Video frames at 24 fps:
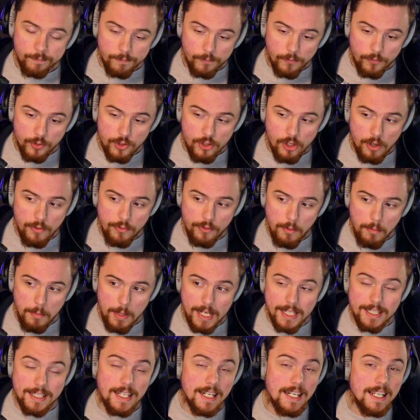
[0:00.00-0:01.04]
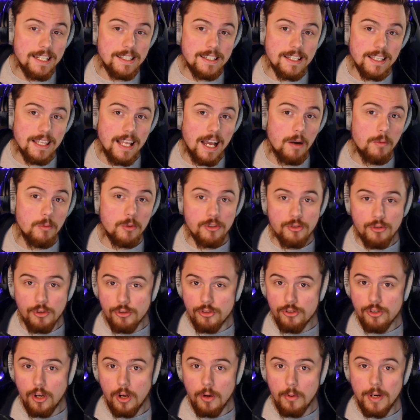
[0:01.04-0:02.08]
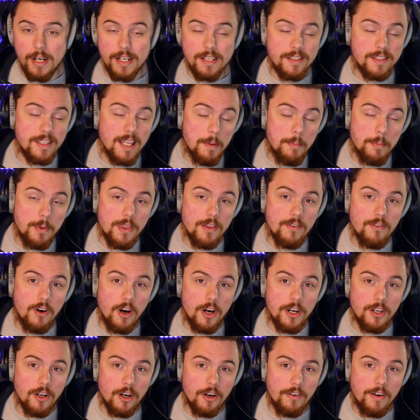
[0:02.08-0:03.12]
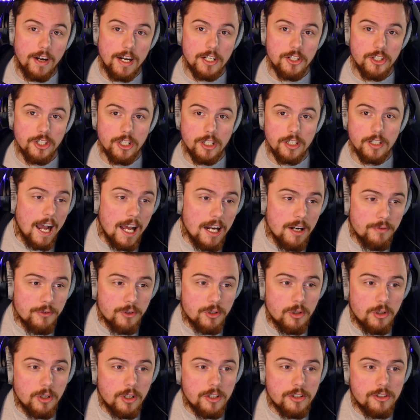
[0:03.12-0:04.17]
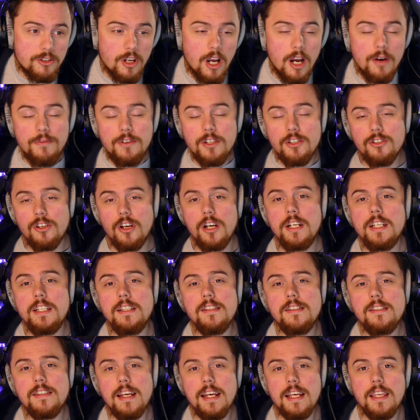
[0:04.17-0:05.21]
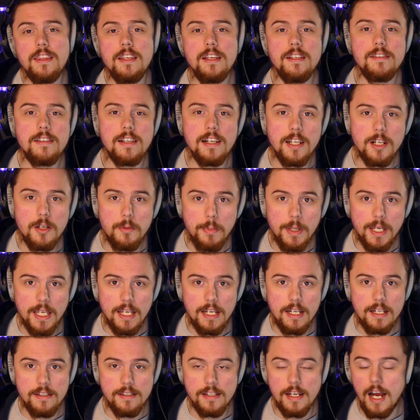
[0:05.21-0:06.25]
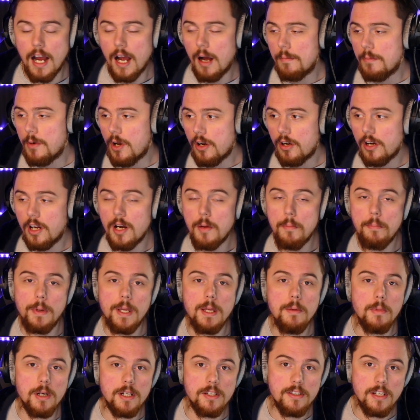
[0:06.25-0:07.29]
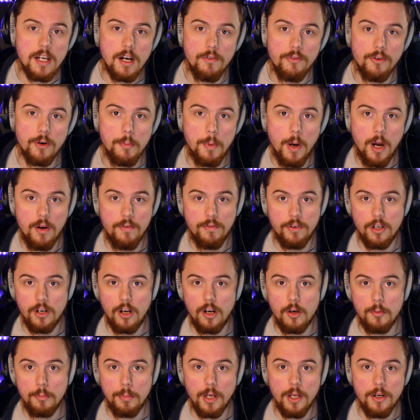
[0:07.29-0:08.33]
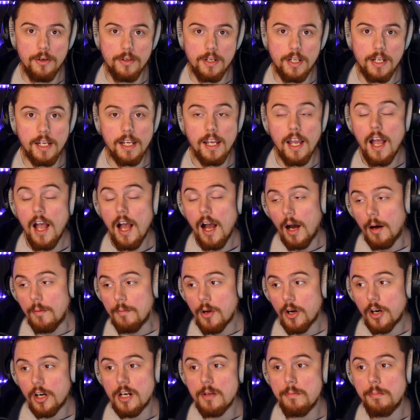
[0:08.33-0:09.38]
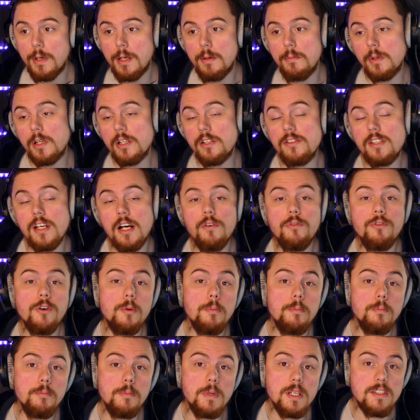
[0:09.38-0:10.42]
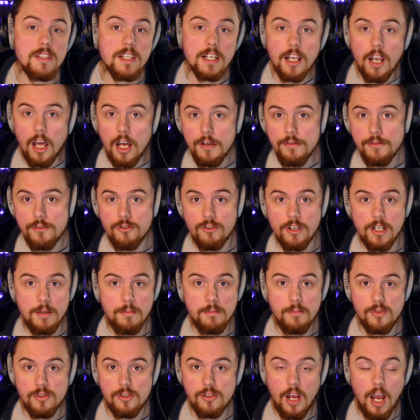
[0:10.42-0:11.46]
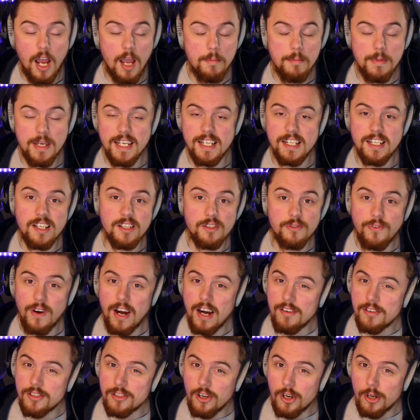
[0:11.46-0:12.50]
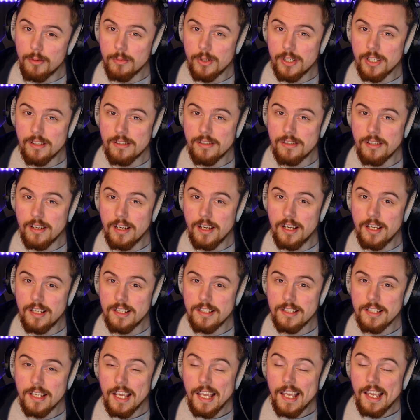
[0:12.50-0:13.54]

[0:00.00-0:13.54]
So for me, deleting that was also a step in the right direction. And of course, I've decided to take things a little bit easier. I'm not going to beat myself up over not uploading. I'm not going to beat myself up missing live streams. I mean, as far as I'm concerned,